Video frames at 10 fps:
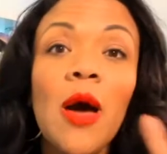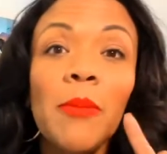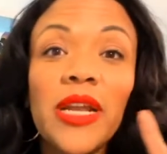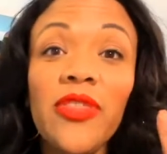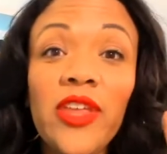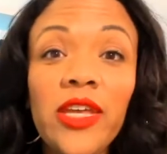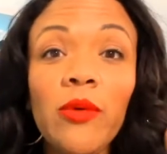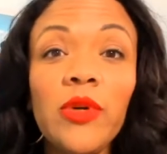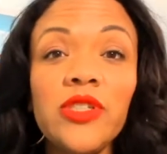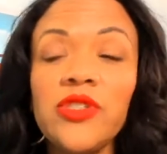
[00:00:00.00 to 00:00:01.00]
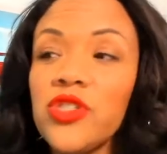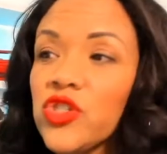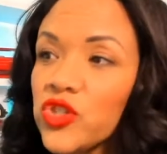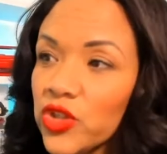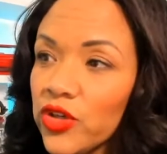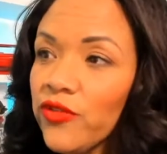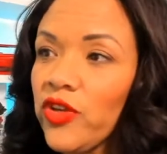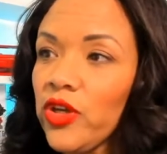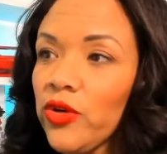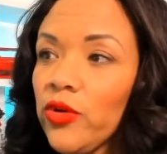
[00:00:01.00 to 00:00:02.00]
But I think it would serve
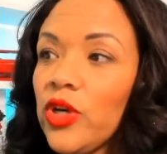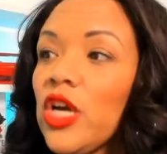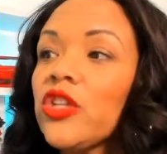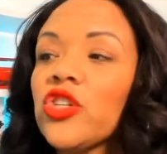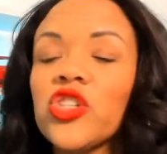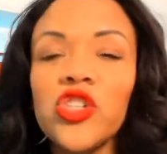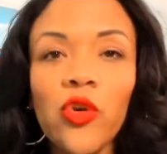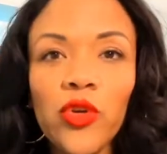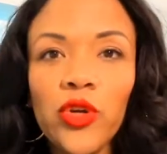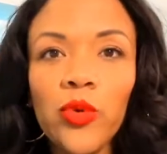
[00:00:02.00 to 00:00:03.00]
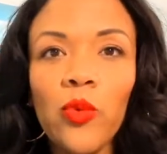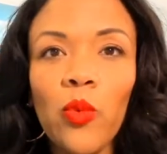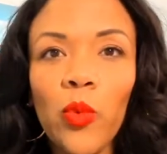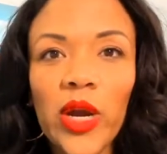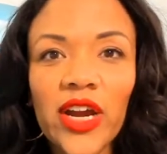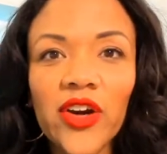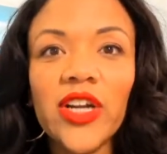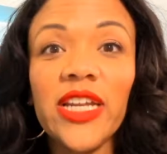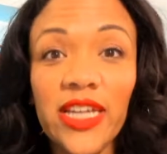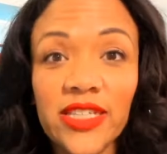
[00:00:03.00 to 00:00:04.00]
you to show you where
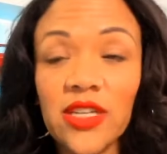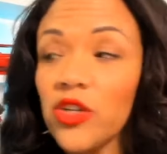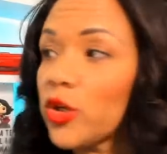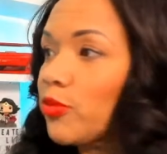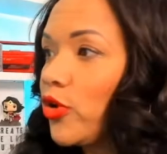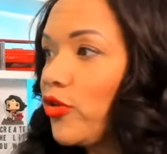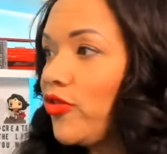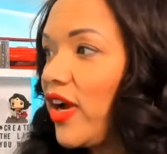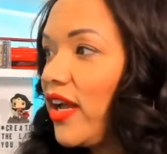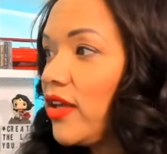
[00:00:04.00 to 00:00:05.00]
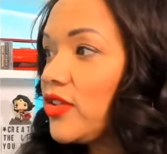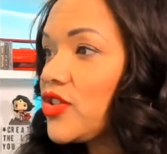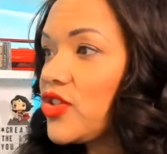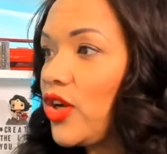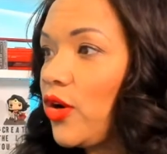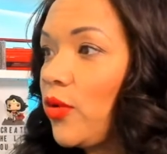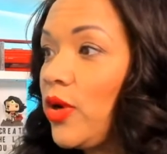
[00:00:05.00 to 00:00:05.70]
it is on your profile. So